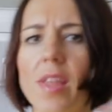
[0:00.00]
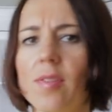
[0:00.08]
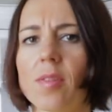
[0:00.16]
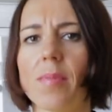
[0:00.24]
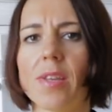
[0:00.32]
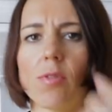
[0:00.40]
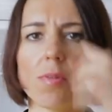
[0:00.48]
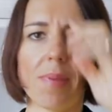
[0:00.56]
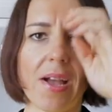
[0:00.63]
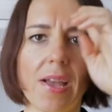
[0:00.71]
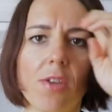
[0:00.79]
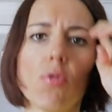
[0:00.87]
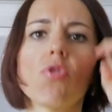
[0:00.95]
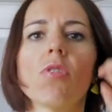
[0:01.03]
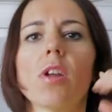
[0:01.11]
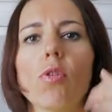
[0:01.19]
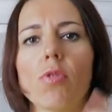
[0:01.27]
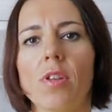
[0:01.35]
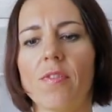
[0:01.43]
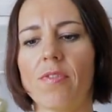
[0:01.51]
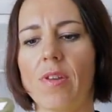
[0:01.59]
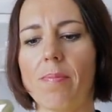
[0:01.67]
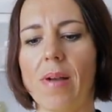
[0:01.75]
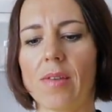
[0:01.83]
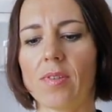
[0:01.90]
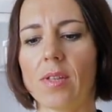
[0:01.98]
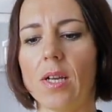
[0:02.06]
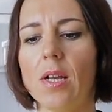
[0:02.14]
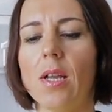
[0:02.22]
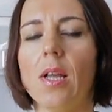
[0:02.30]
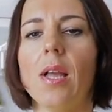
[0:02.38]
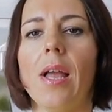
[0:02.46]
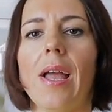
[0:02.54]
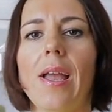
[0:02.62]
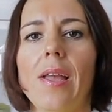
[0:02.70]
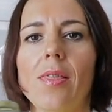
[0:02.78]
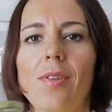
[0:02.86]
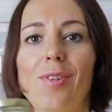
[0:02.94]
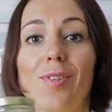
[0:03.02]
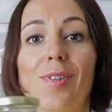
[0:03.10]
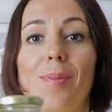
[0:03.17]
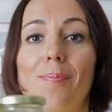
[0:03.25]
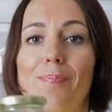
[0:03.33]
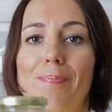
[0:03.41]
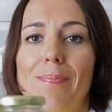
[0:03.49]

it doesn't matter, we buy usually gluten-free pasta and this is the